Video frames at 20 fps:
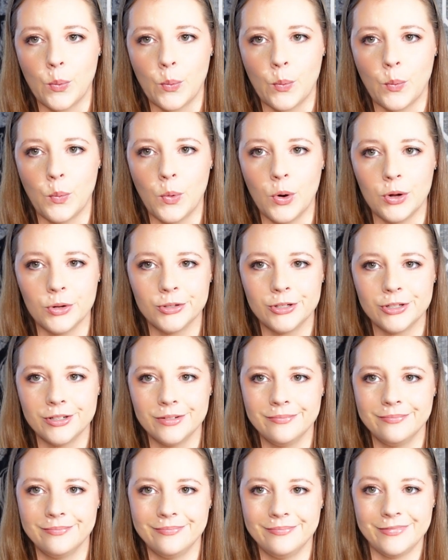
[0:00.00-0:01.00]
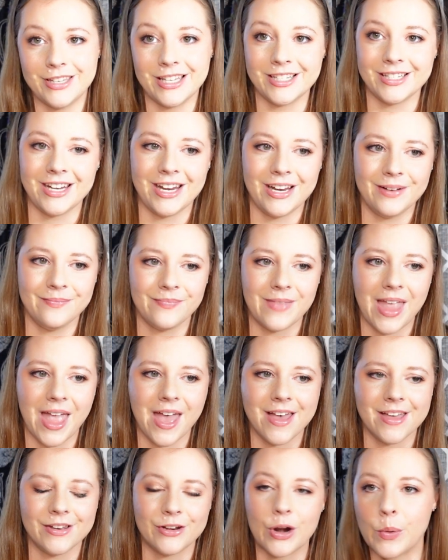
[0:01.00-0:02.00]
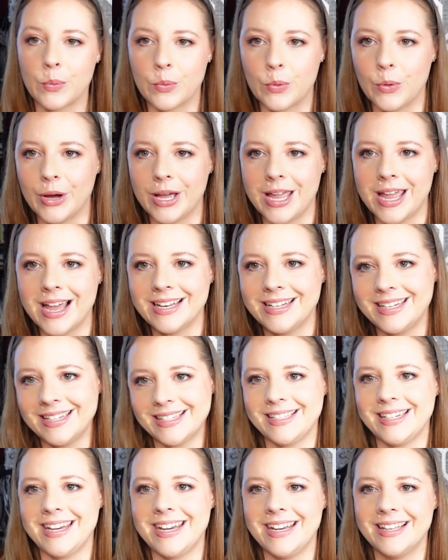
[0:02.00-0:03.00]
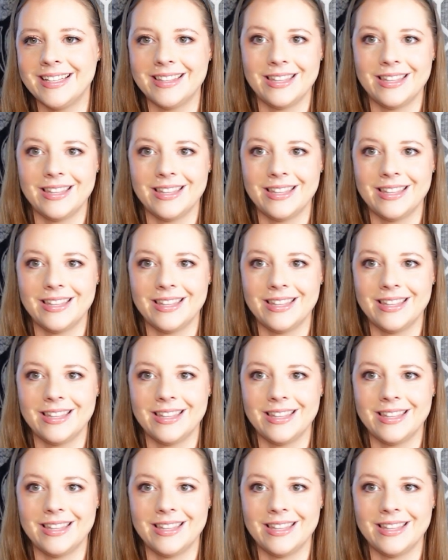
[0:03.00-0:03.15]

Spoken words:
Walt Disney and Roy Disney.